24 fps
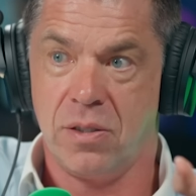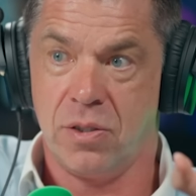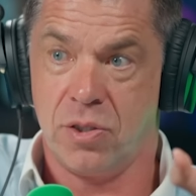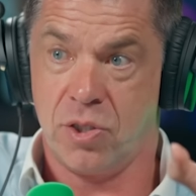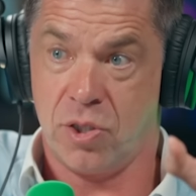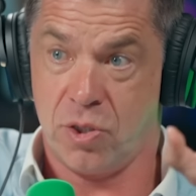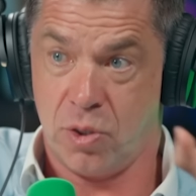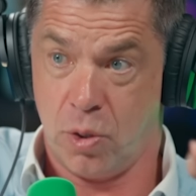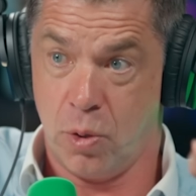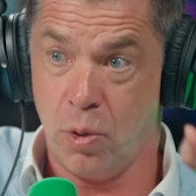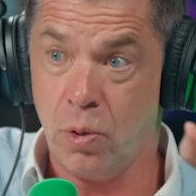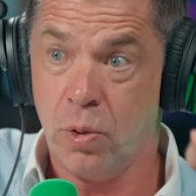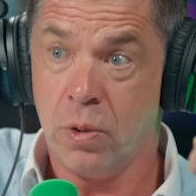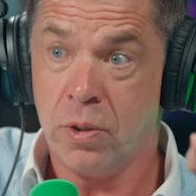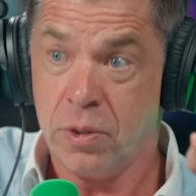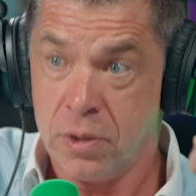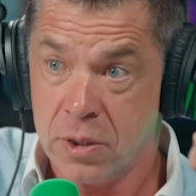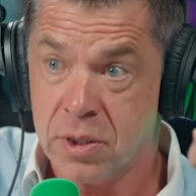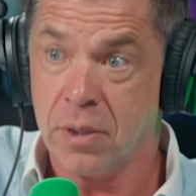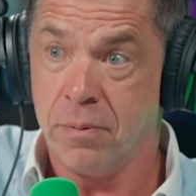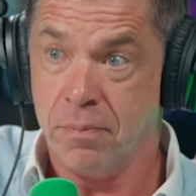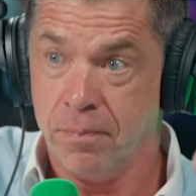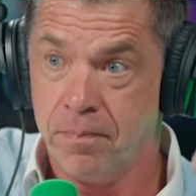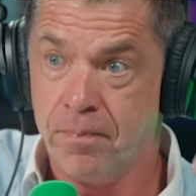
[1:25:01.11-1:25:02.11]

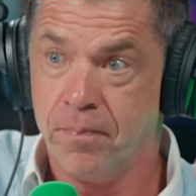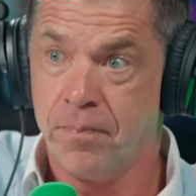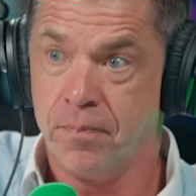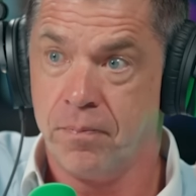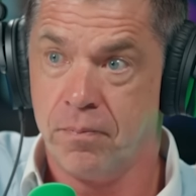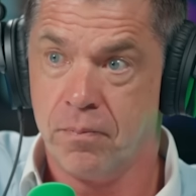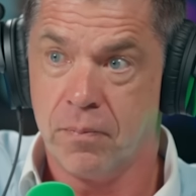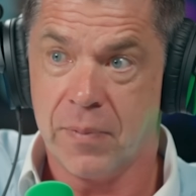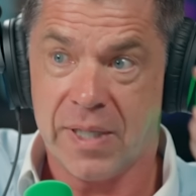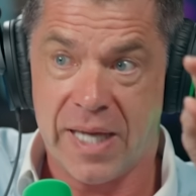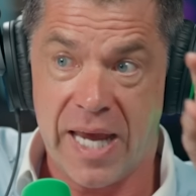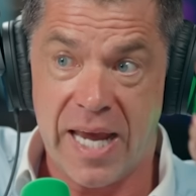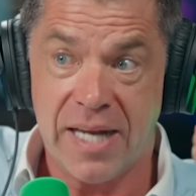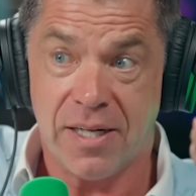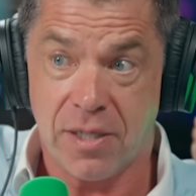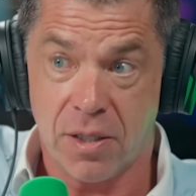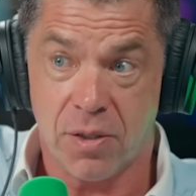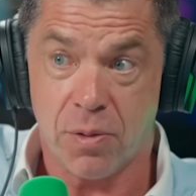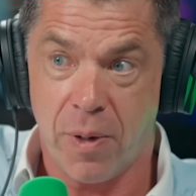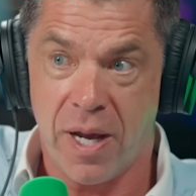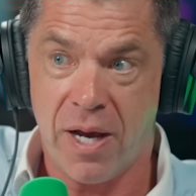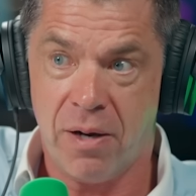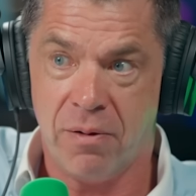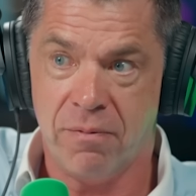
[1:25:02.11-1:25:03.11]
schools,
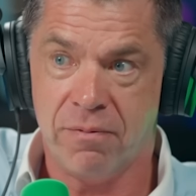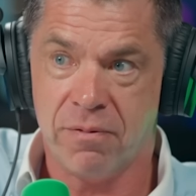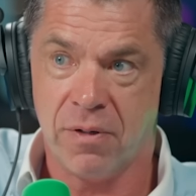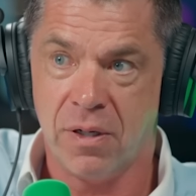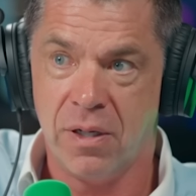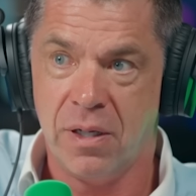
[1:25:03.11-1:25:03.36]
K-12.